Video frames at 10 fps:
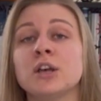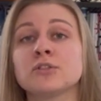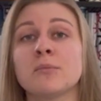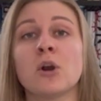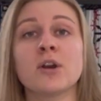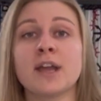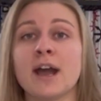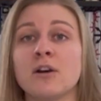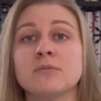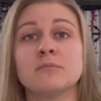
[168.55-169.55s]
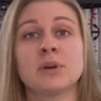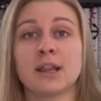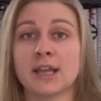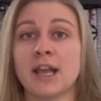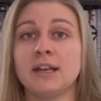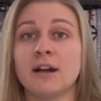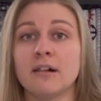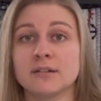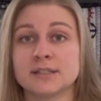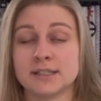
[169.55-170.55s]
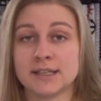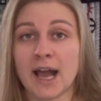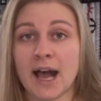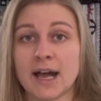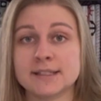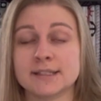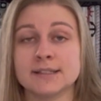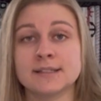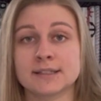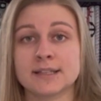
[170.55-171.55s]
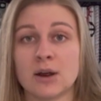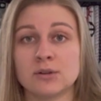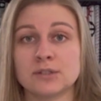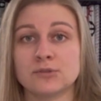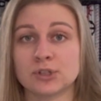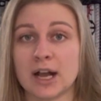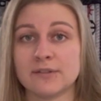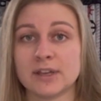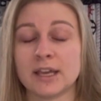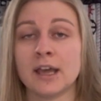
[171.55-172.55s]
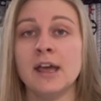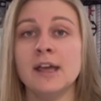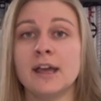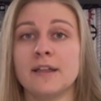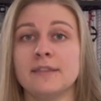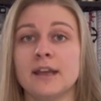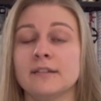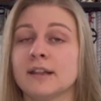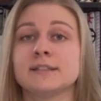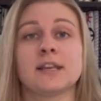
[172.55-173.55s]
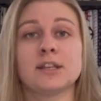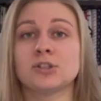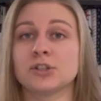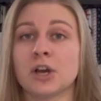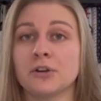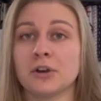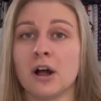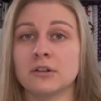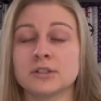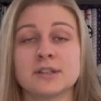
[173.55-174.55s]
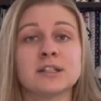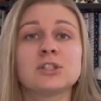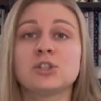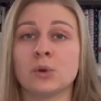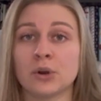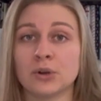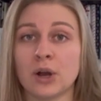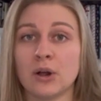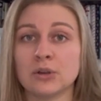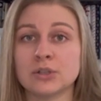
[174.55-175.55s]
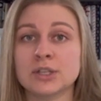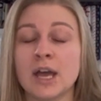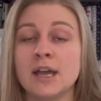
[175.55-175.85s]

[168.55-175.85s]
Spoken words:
So I'm already out probably $80 in gas and 6 hours of driving, and then let's say they charge $100, that's $200.